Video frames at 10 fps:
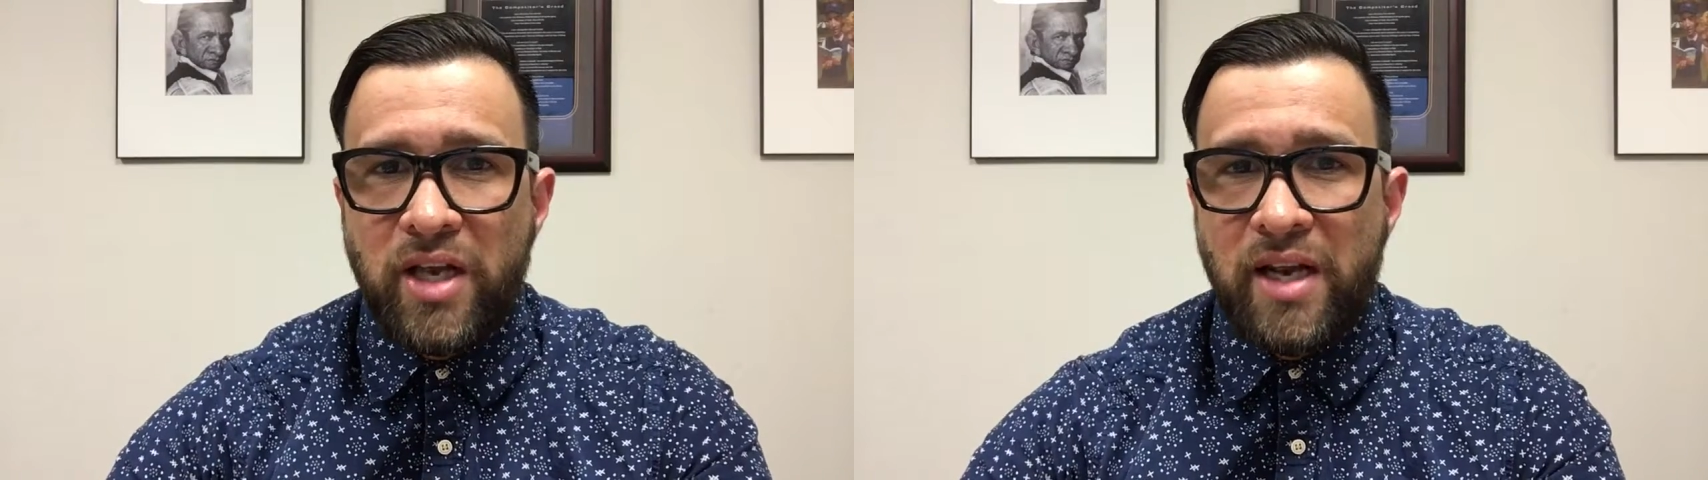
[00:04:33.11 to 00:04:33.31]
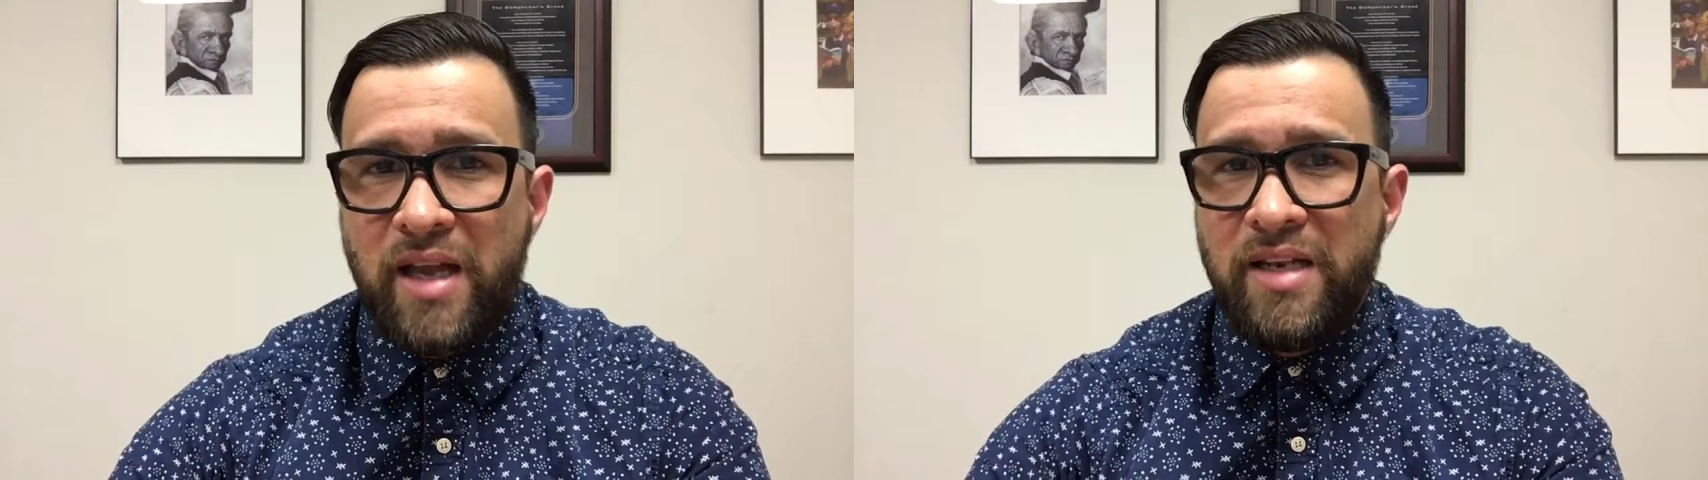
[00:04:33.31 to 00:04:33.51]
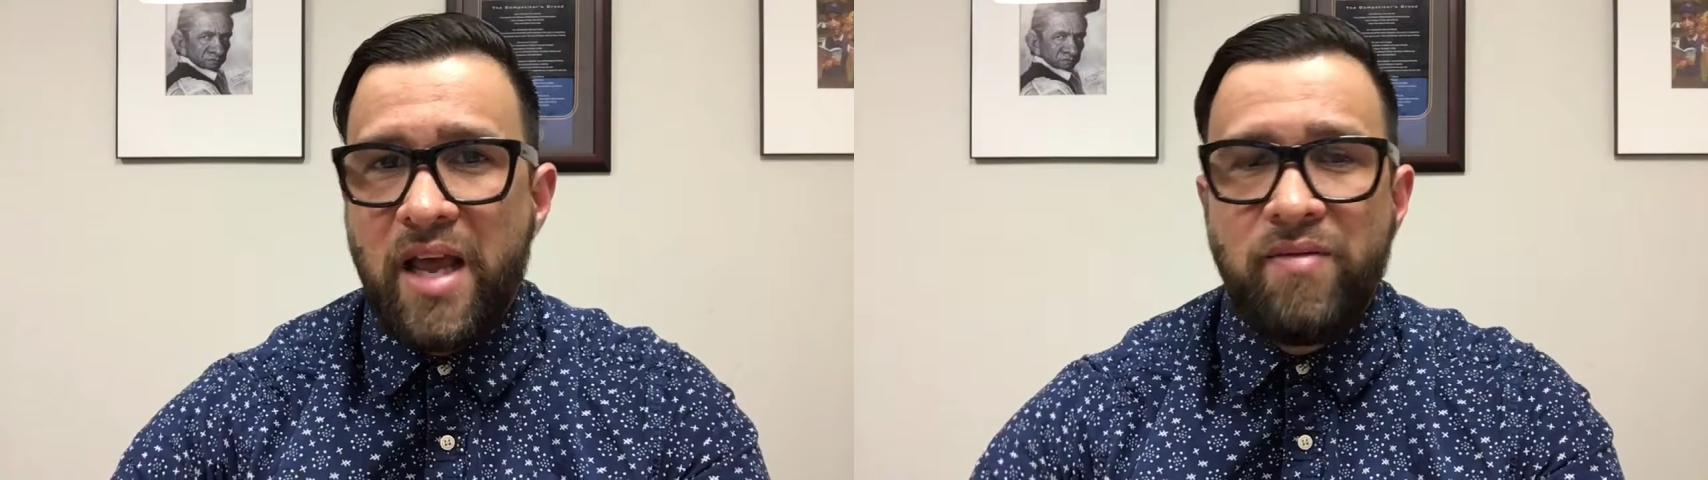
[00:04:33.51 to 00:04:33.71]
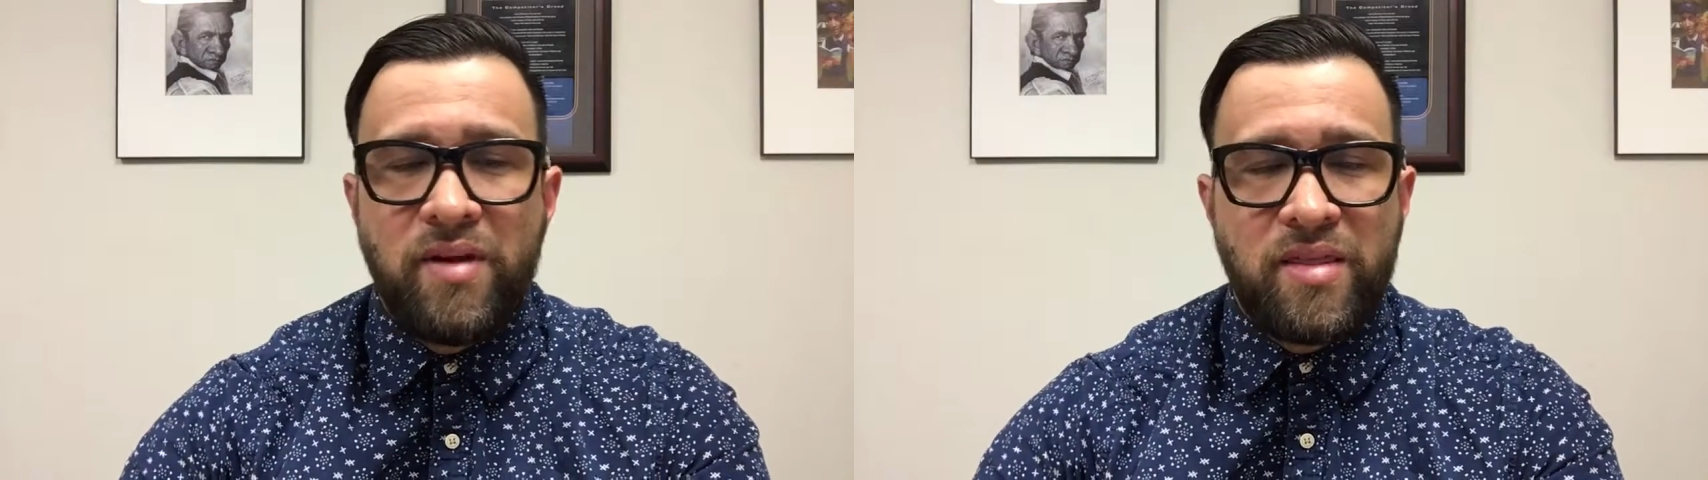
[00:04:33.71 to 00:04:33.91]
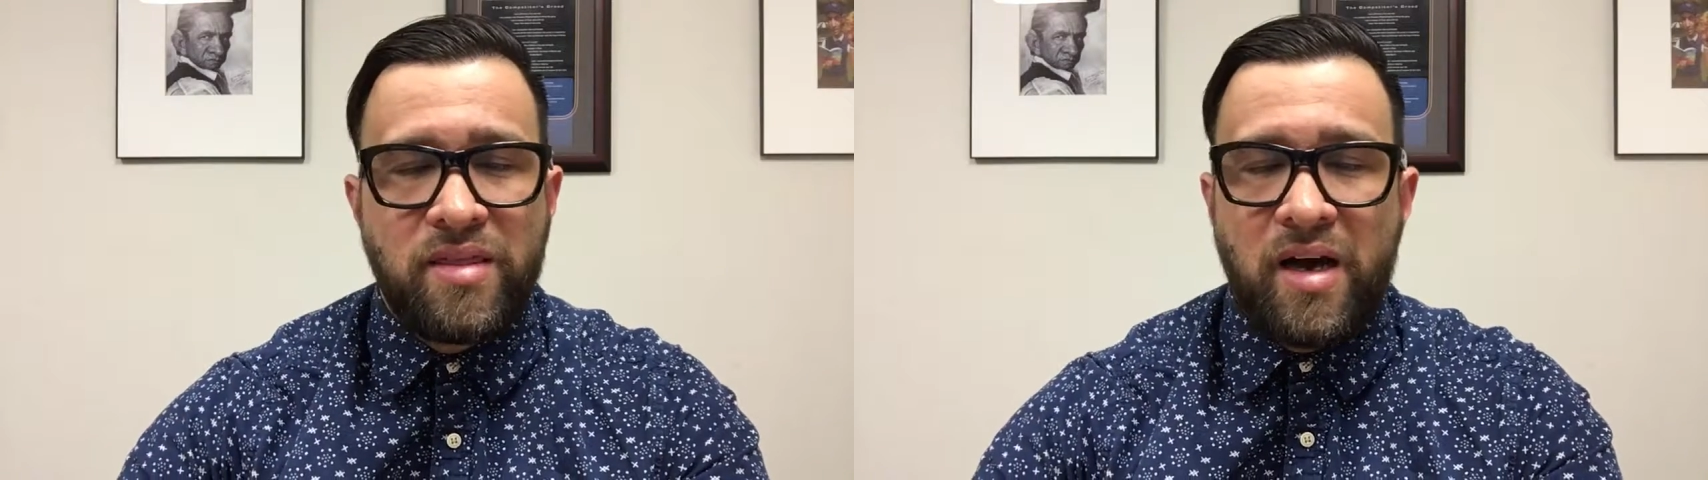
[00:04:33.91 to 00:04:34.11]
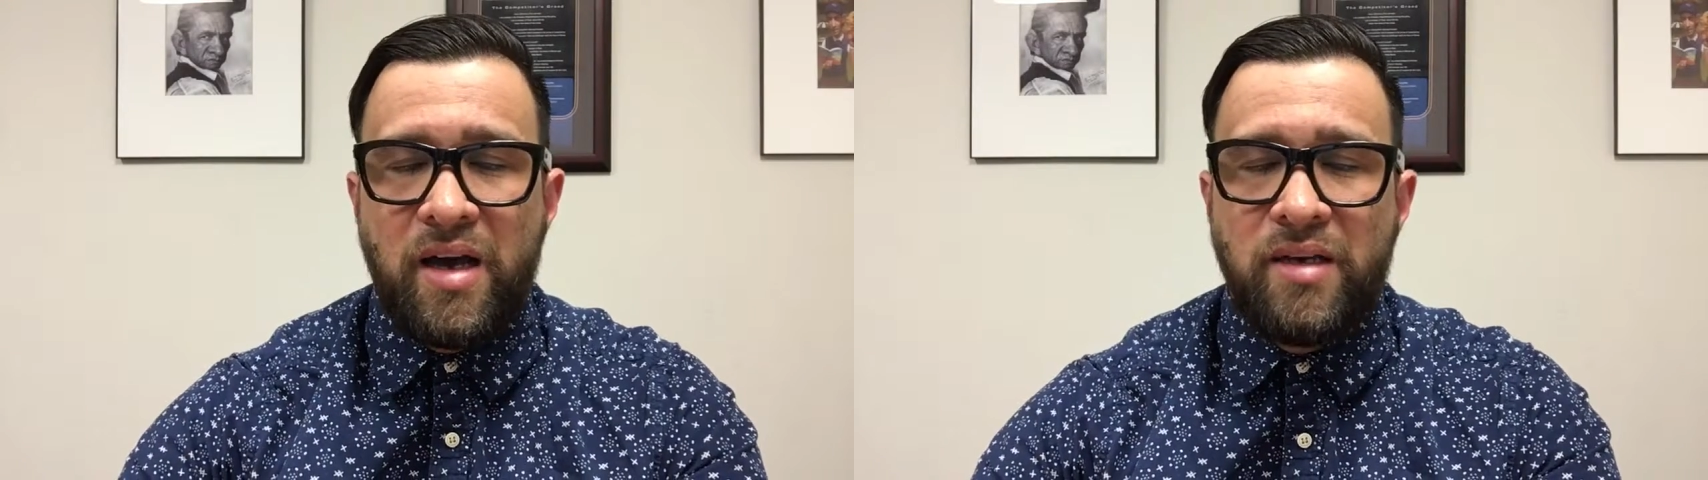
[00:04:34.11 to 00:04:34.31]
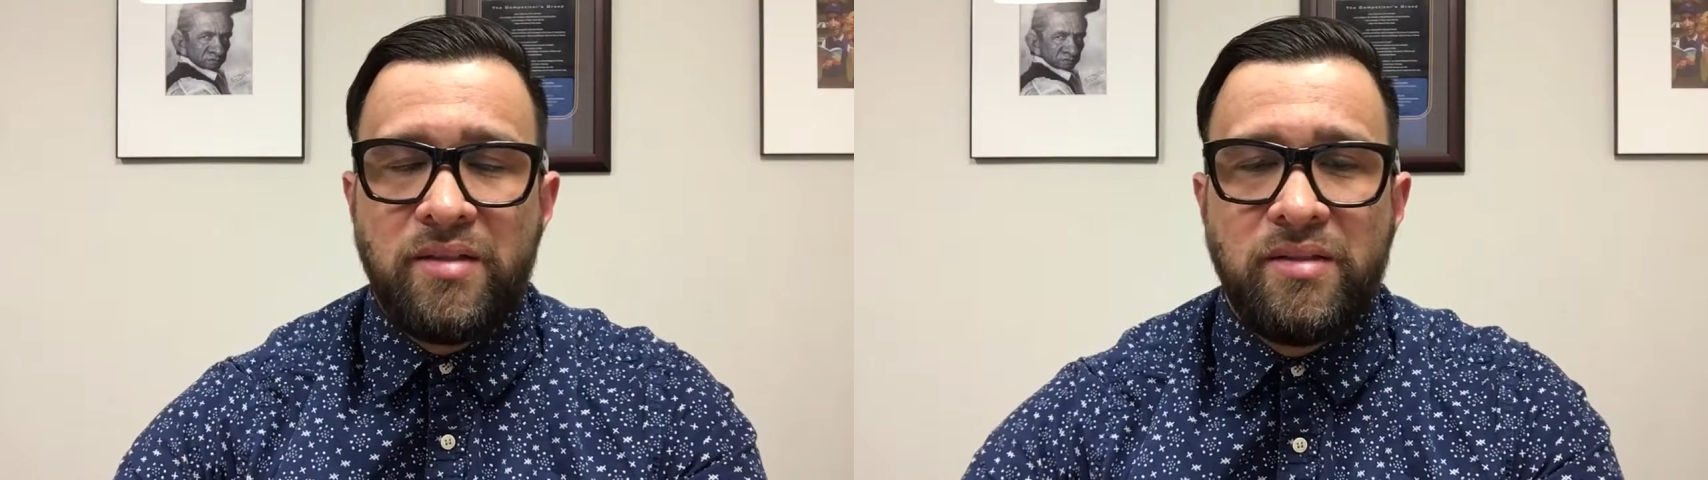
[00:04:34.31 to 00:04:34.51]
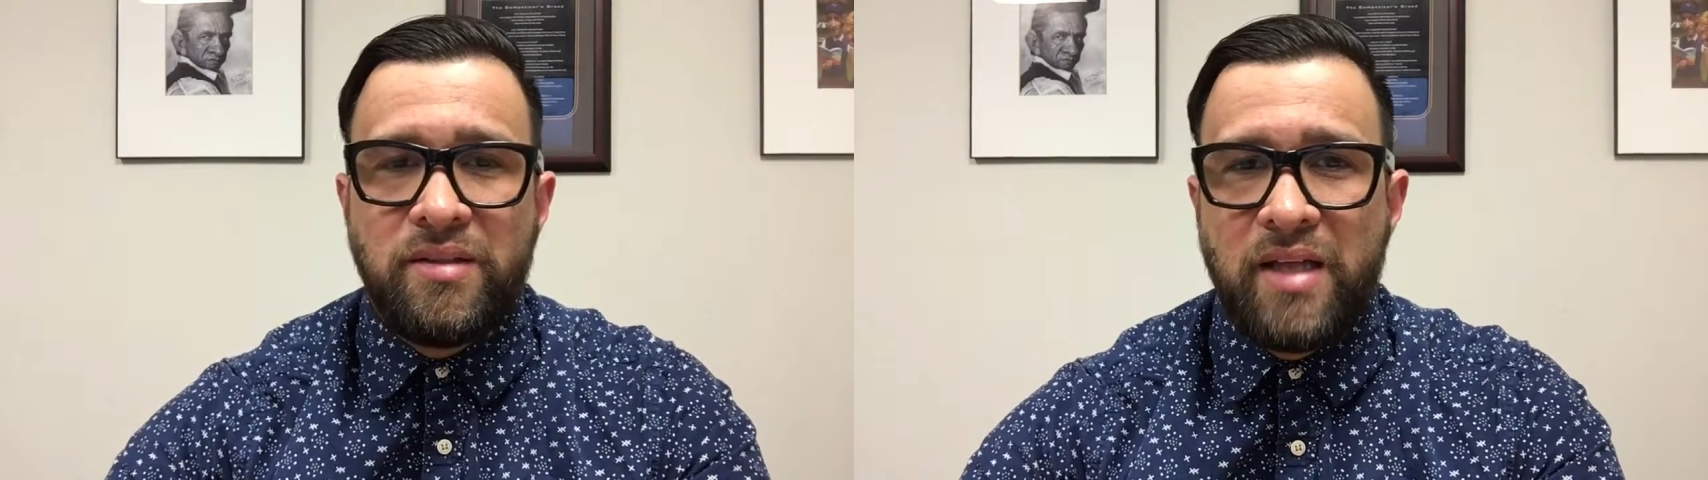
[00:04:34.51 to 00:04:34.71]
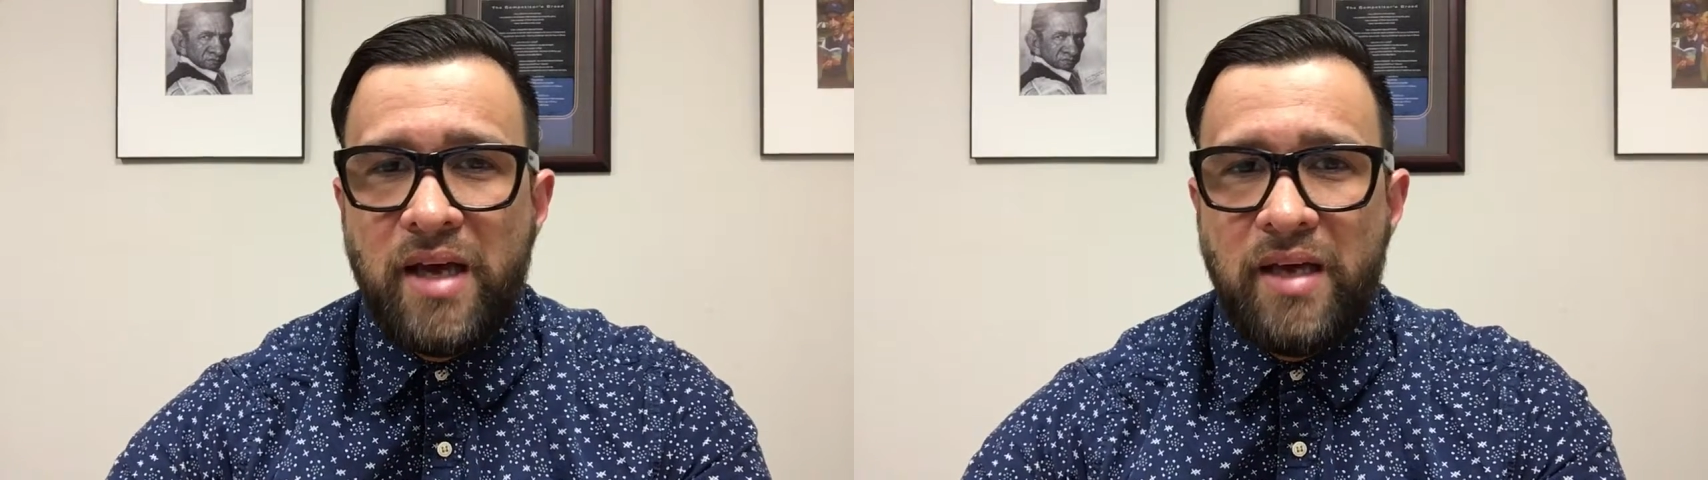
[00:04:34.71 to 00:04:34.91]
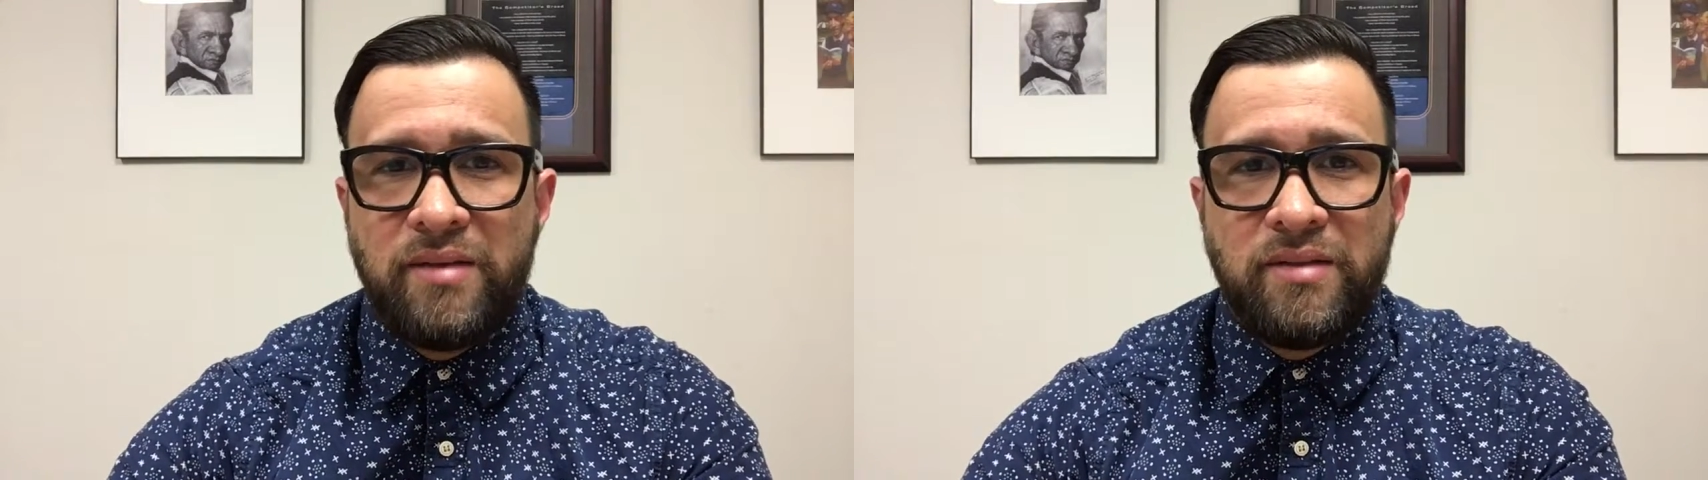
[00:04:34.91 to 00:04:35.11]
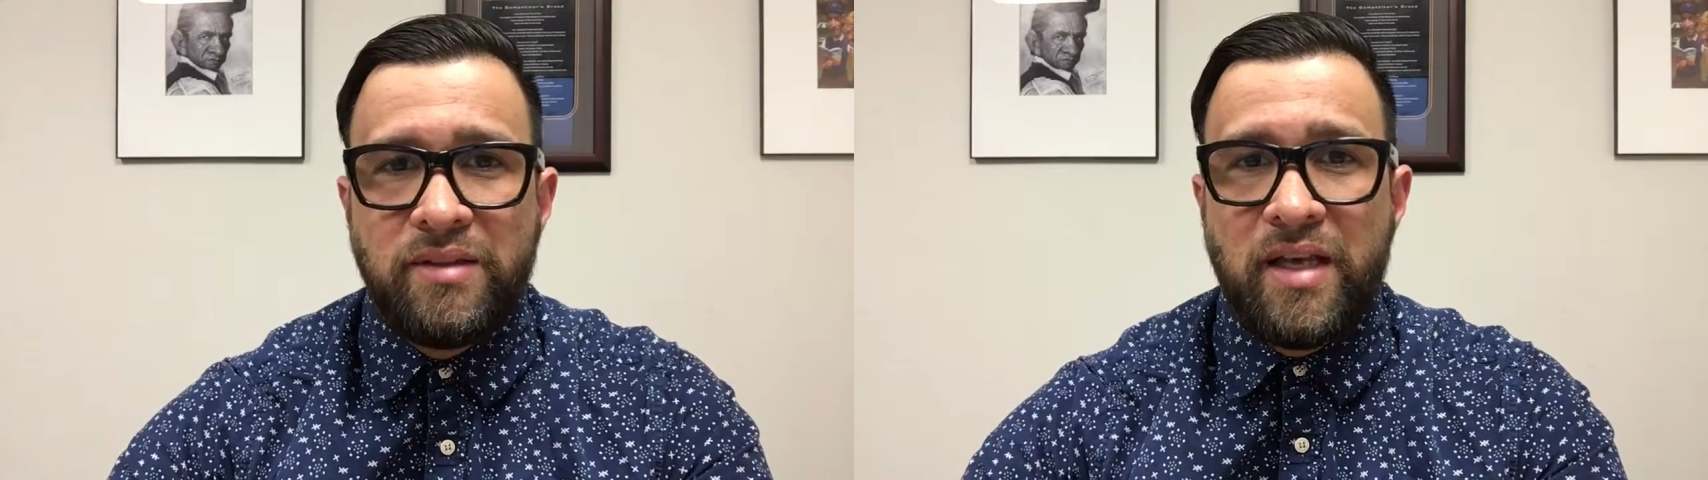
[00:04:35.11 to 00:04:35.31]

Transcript: And I never thought that